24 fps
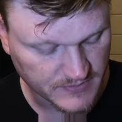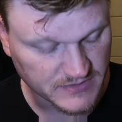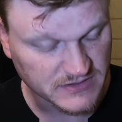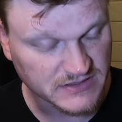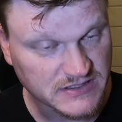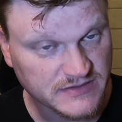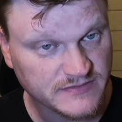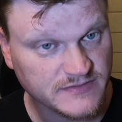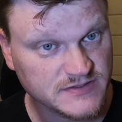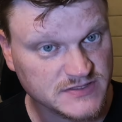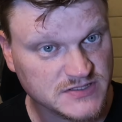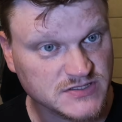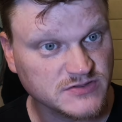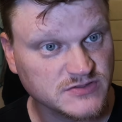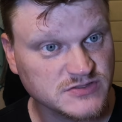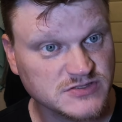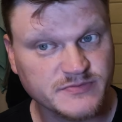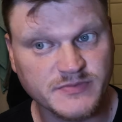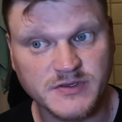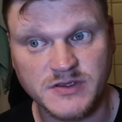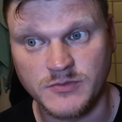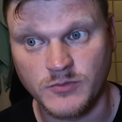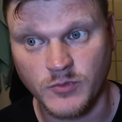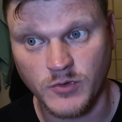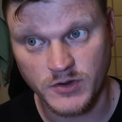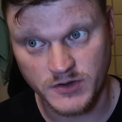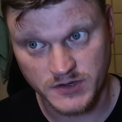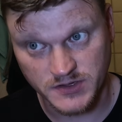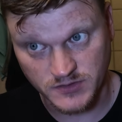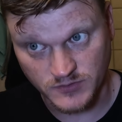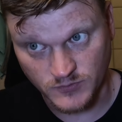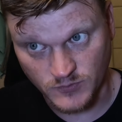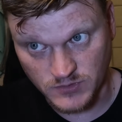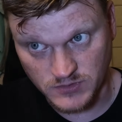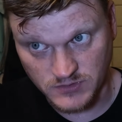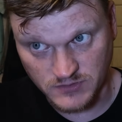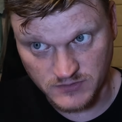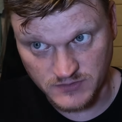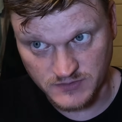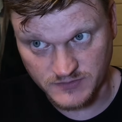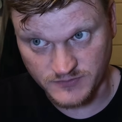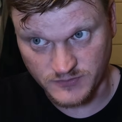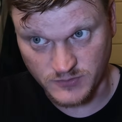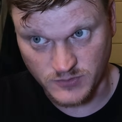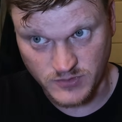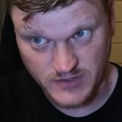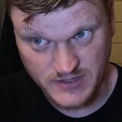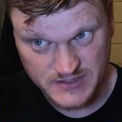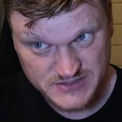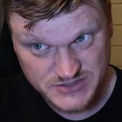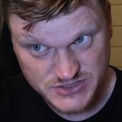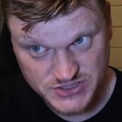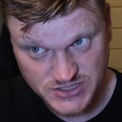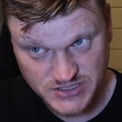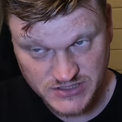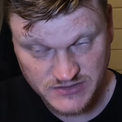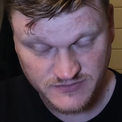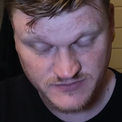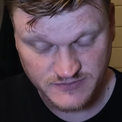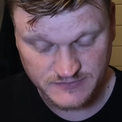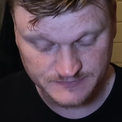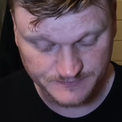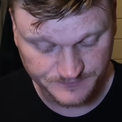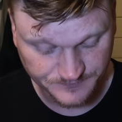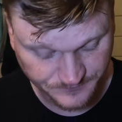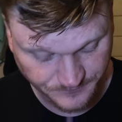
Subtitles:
believe it's going to be working well for head shave,